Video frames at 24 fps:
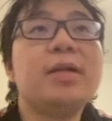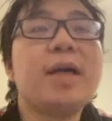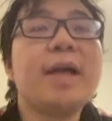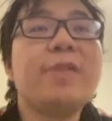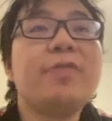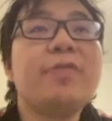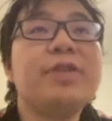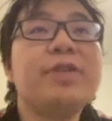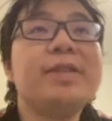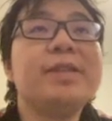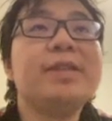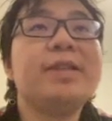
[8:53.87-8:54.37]

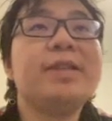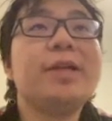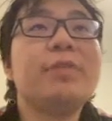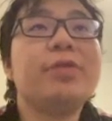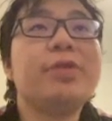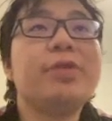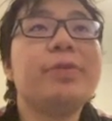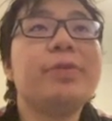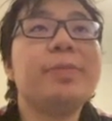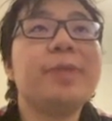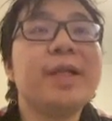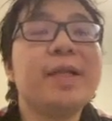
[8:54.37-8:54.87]
everything that
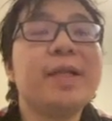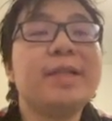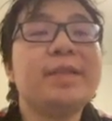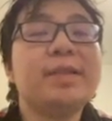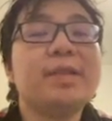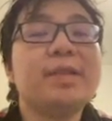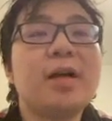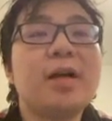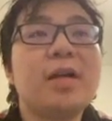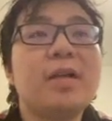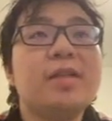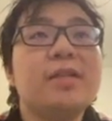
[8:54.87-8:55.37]
we
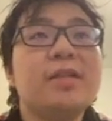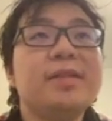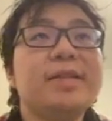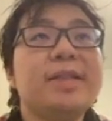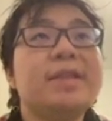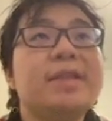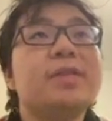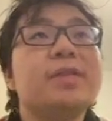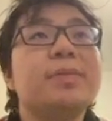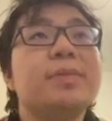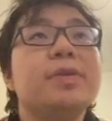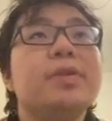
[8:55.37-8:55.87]
replace are
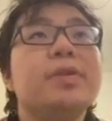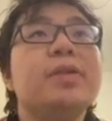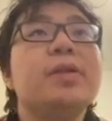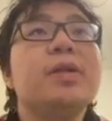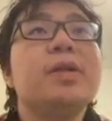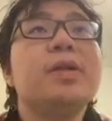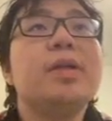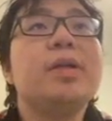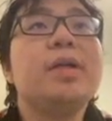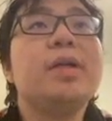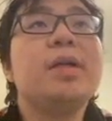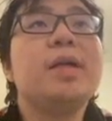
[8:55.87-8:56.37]
sensible,
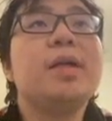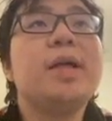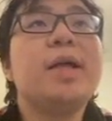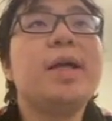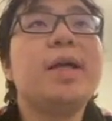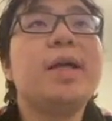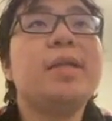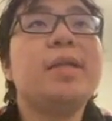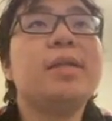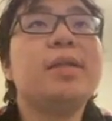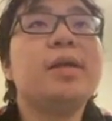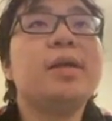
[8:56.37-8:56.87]

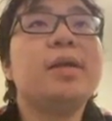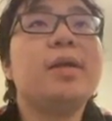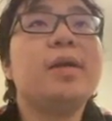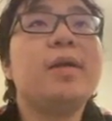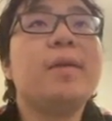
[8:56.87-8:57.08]
and